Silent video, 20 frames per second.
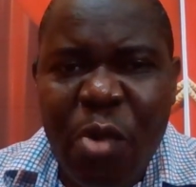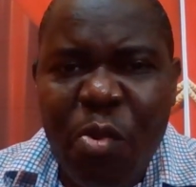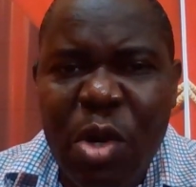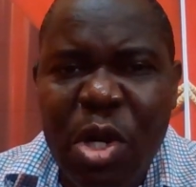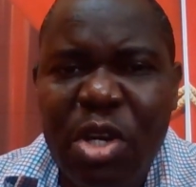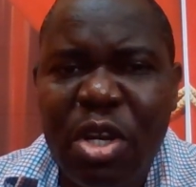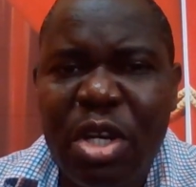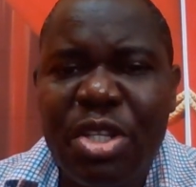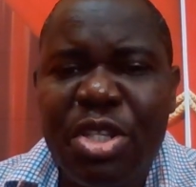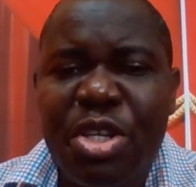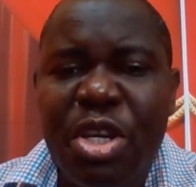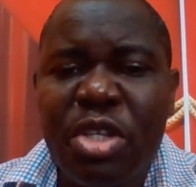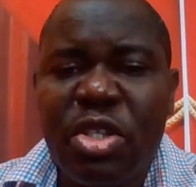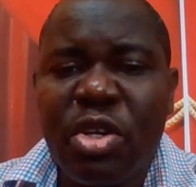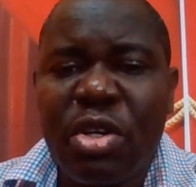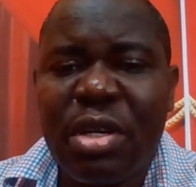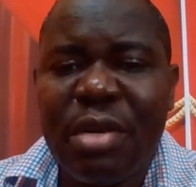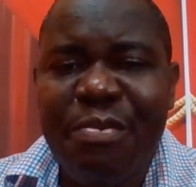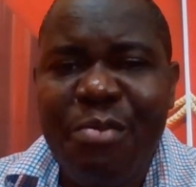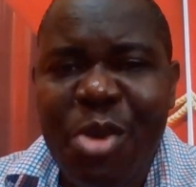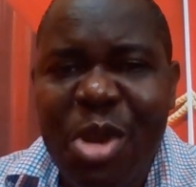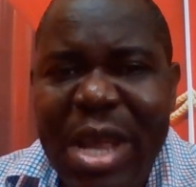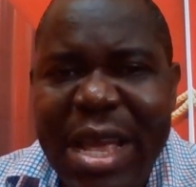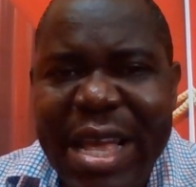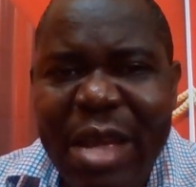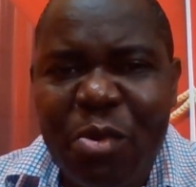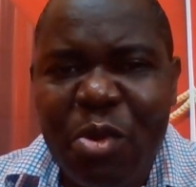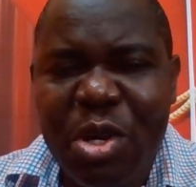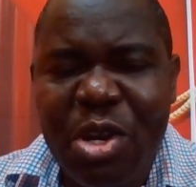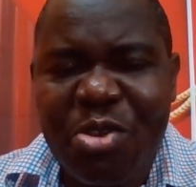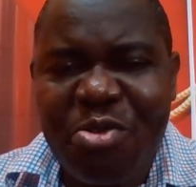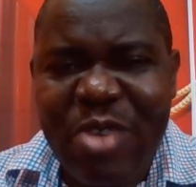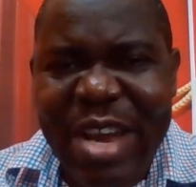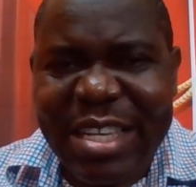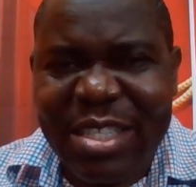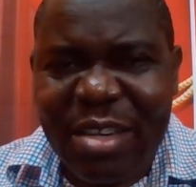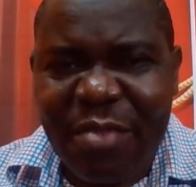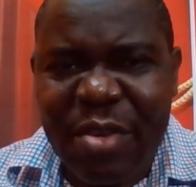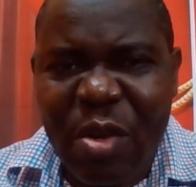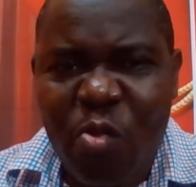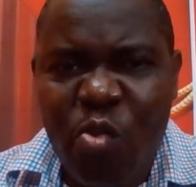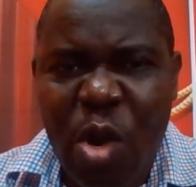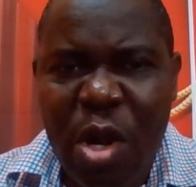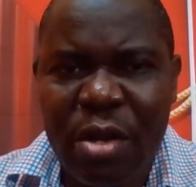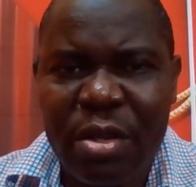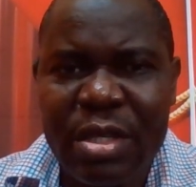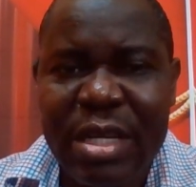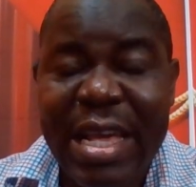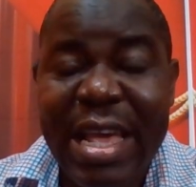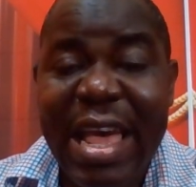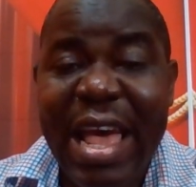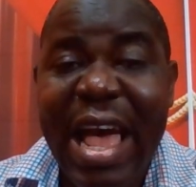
will continue to communicate with the rest of the world